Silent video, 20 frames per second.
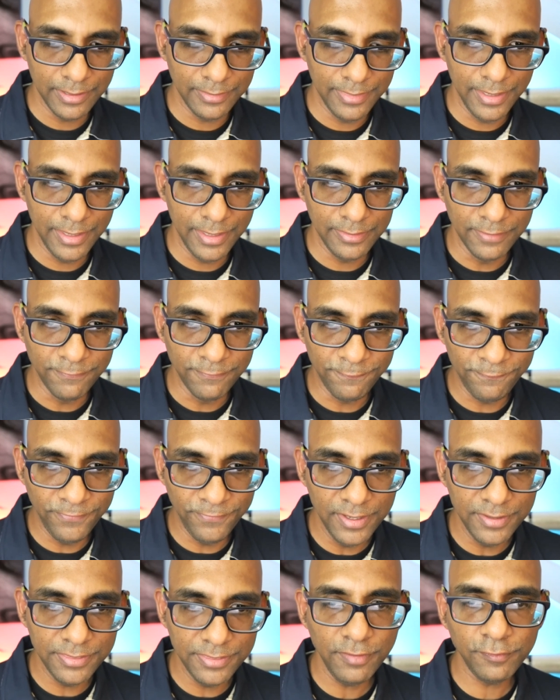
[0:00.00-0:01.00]
the the
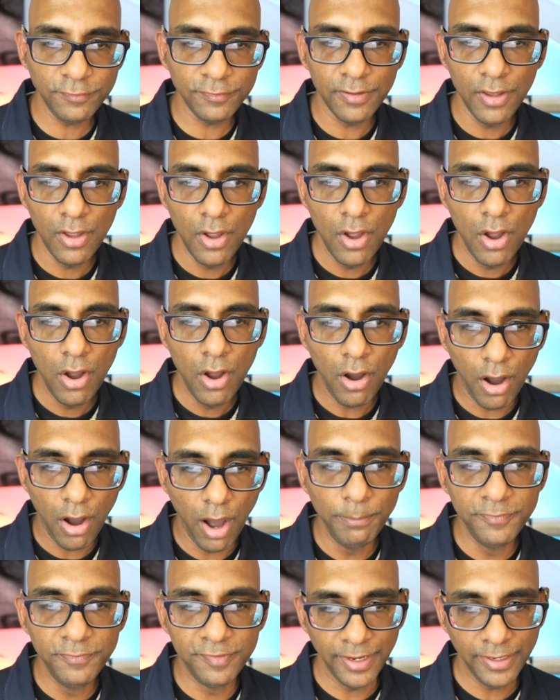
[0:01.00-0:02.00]
furthest
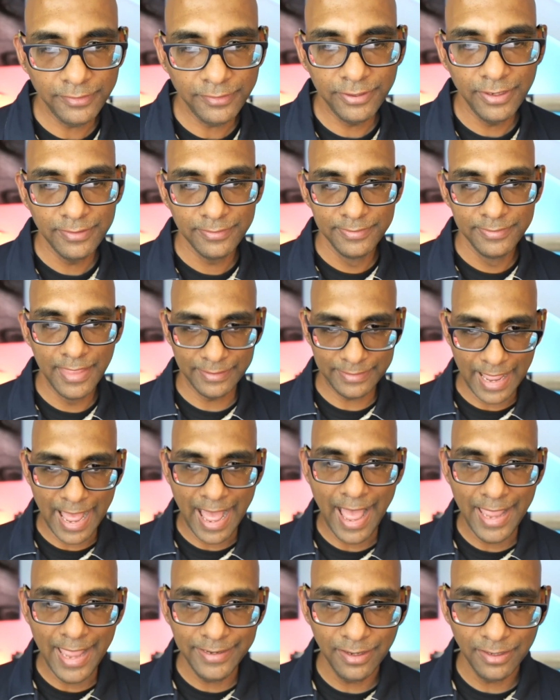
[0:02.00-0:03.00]
object that
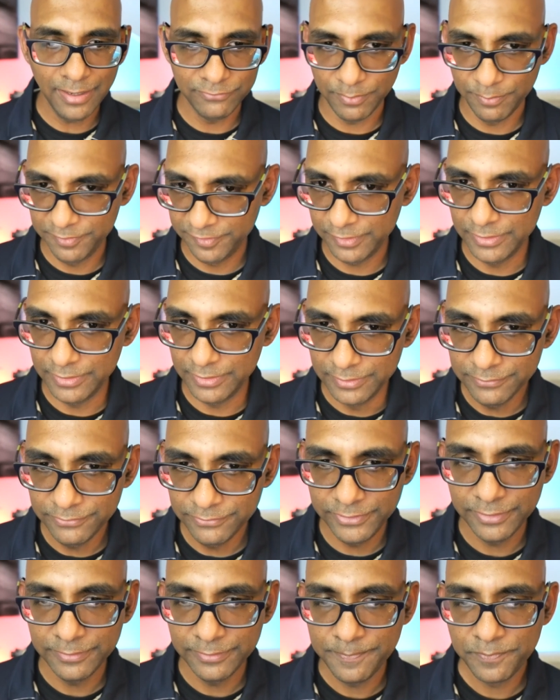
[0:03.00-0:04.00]
i have observed
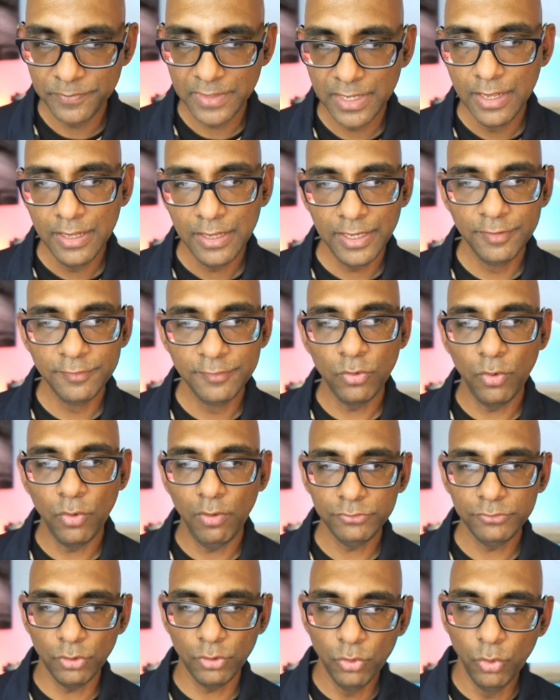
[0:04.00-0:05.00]
is
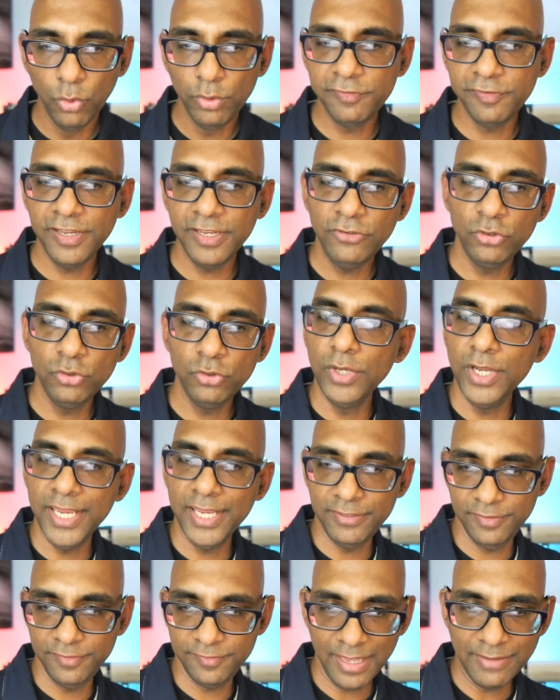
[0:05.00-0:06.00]
called
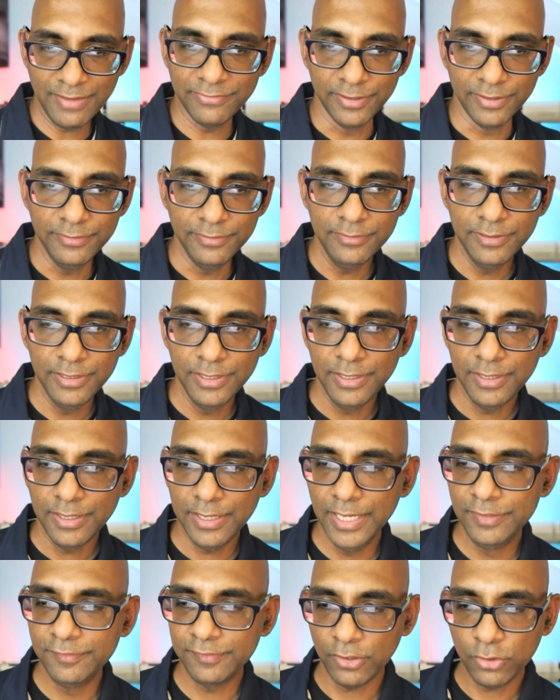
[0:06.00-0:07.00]
oj287
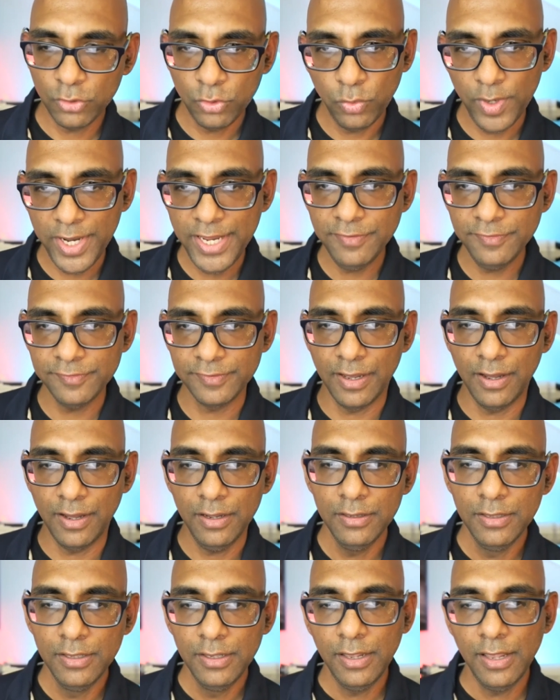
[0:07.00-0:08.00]
it's a quasar
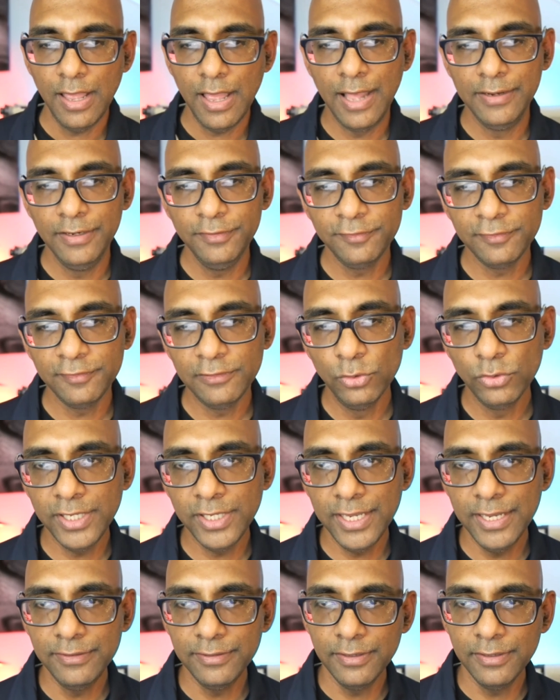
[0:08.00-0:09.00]
and it's
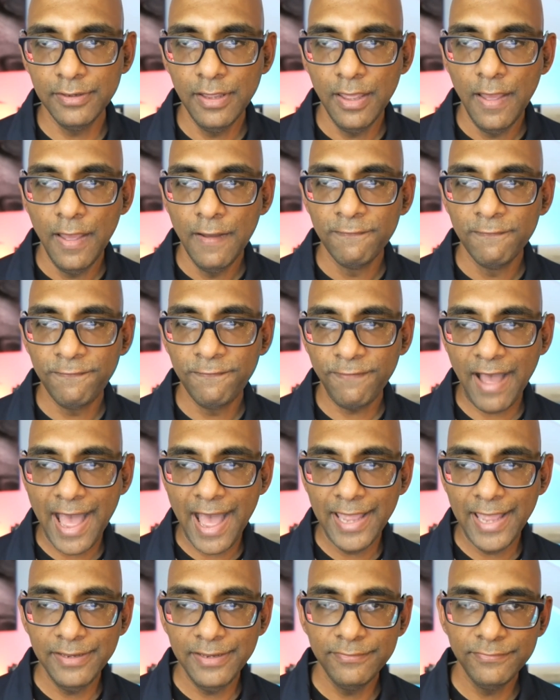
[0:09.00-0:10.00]
located
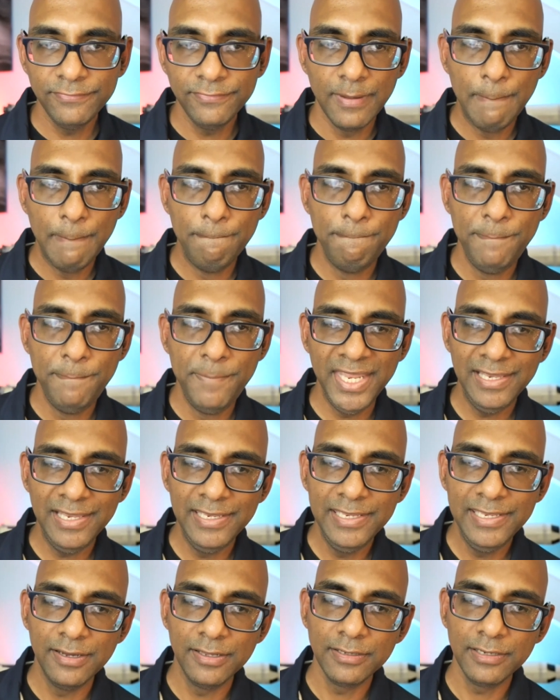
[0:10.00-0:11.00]
5
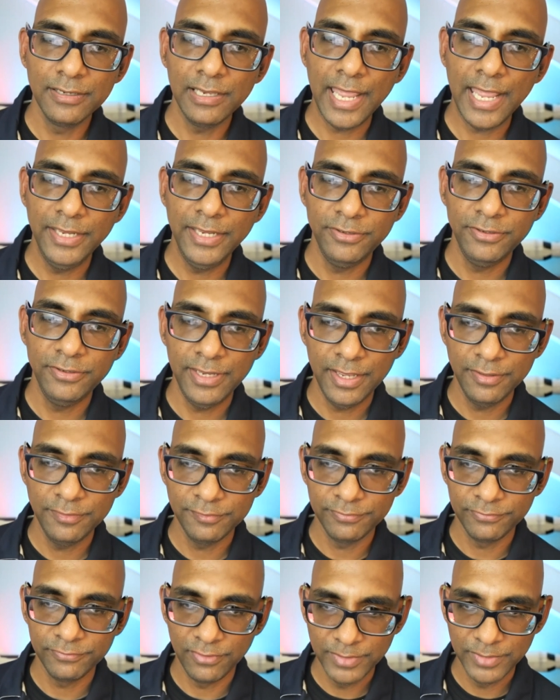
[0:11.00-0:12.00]
billion light years
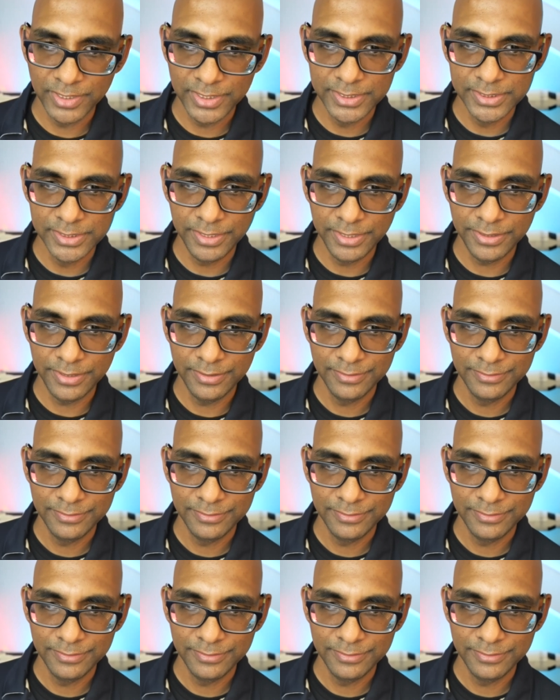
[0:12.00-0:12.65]
from Earth.